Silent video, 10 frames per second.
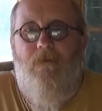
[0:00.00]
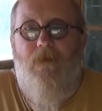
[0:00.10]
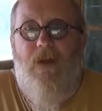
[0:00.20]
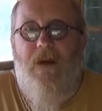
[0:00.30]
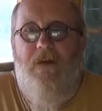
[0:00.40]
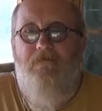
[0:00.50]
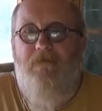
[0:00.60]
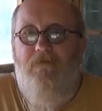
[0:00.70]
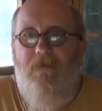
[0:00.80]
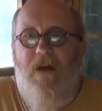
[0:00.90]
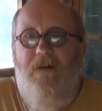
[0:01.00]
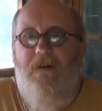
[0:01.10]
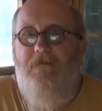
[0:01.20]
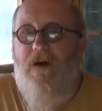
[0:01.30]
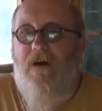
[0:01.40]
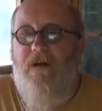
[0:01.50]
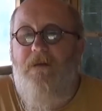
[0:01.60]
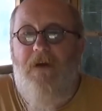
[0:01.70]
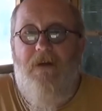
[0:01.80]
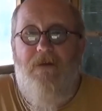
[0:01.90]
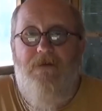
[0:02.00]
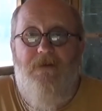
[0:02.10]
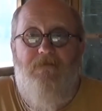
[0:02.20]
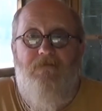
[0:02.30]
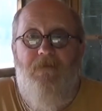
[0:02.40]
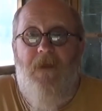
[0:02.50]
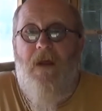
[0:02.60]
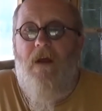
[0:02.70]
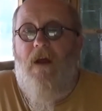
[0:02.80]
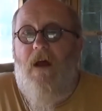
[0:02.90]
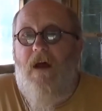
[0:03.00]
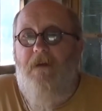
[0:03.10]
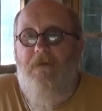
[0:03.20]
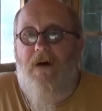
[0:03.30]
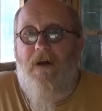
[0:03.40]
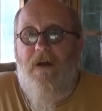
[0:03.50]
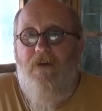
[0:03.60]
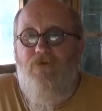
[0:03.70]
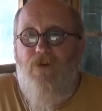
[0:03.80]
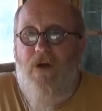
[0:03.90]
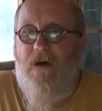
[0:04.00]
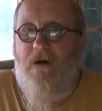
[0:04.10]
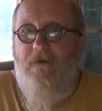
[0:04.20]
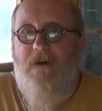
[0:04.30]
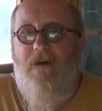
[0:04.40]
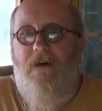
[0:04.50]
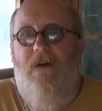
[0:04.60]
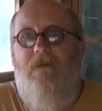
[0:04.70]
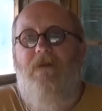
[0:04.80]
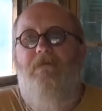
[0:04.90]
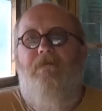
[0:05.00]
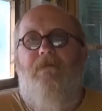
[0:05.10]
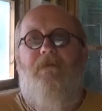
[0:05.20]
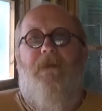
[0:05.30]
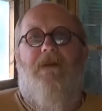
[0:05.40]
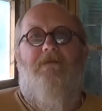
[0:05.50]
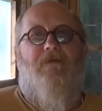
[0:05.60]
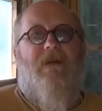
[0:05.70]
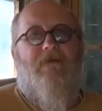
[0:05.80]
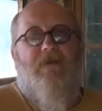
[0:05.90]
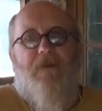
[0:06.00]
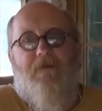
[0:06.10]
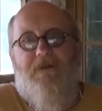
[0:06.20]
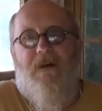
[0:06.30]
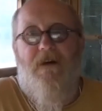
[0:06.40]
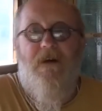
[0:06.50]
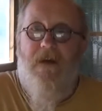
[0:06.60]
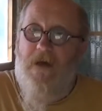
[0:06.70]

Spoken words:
Then anything by the Beatles and by Roy Harper. I love him, he's my favourite pop star.